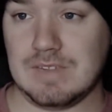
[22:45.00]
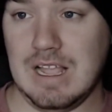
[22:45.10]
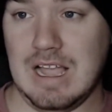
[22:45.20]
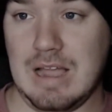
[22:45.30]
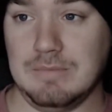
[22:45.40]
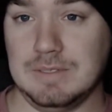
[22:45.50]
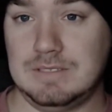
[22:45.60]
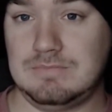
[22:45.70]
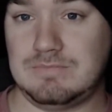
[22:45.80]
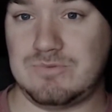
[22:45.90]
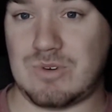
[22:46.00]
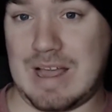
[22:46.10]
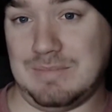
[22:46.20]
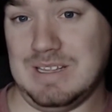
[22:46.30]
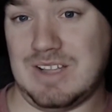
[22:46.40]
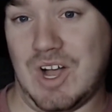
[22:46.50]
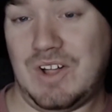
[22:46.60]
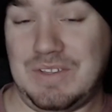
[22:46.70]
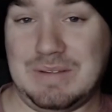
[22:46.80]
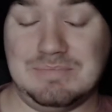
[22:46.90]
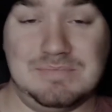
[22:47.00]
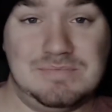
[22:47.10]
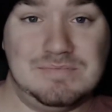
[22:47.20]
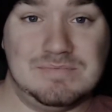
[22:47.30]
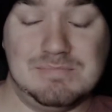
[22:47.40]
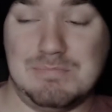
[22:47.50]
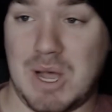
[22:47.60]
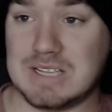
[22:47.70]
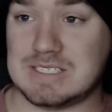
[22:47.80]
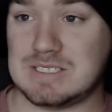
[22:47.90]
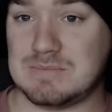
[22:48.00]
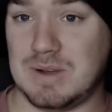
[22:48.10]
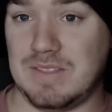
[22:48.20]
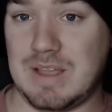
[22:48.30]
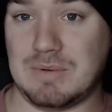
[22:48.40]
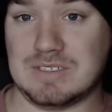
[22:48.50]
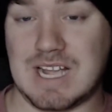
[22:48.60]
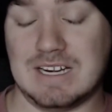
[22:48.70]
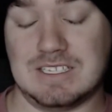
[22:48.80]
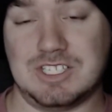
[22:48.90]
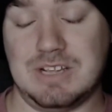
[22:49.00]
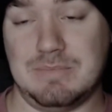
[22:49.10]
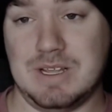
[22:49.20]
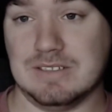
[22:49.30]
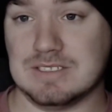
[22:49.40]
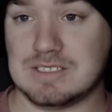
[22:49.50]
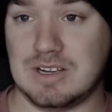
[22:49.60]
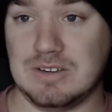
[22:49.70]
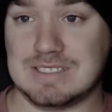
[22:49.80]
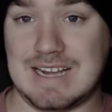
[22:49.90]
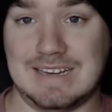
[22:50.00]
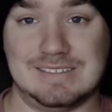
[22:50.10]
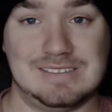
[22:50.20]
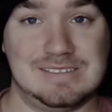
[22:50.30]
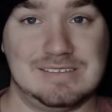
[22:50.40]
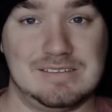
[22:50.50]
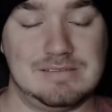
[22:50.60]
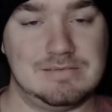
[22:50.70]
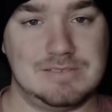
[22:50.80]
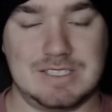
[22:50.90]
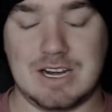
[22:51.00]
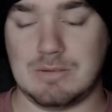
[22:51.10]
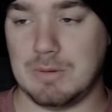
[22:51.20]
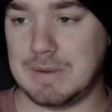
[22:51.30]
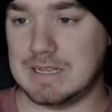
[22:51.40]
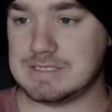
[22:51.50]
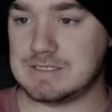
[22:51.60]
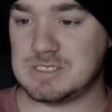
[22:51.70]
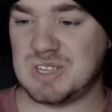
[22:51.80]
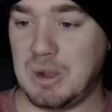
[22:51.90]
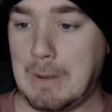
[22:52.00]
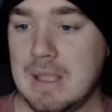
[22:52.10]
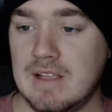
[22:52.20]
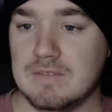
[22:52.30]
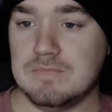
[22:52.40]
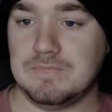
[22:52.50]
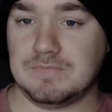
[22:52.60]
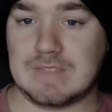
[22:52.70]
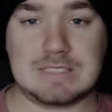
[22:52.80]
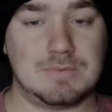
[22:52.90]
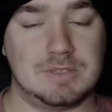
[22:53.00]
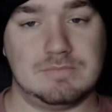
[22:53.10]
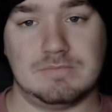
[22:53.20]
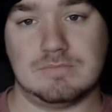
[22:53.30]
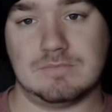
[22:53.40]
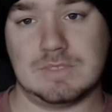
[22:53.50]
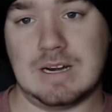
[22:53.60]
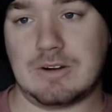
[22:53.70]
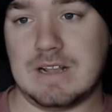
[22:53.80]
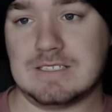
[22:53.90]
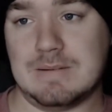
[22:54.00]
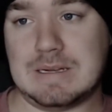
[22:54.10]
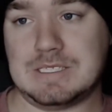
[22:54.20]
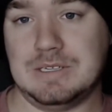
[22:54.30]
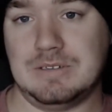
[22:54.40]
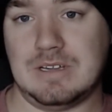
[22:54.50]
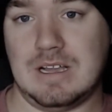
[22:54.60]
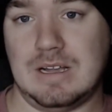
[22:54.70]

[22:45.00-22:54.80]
I would probably call them busts, but they were signed to cheap deals, so it's not terrible busts. So that's what the grades come out to.